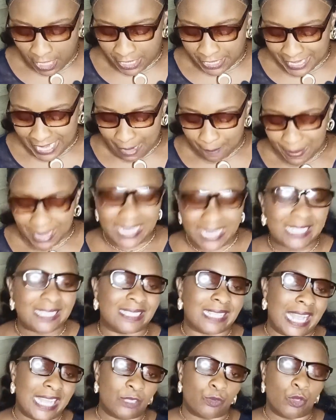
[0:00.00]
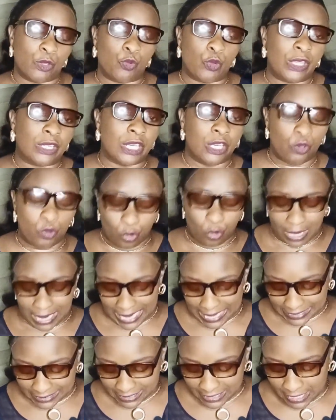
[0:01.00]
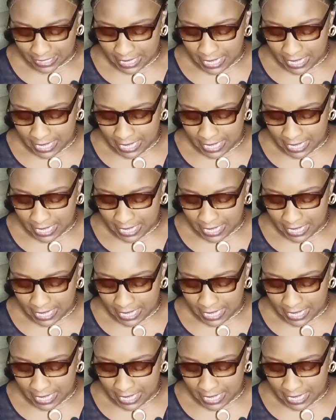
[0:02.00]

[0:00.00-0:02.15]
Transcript: There are many signs we quickly look at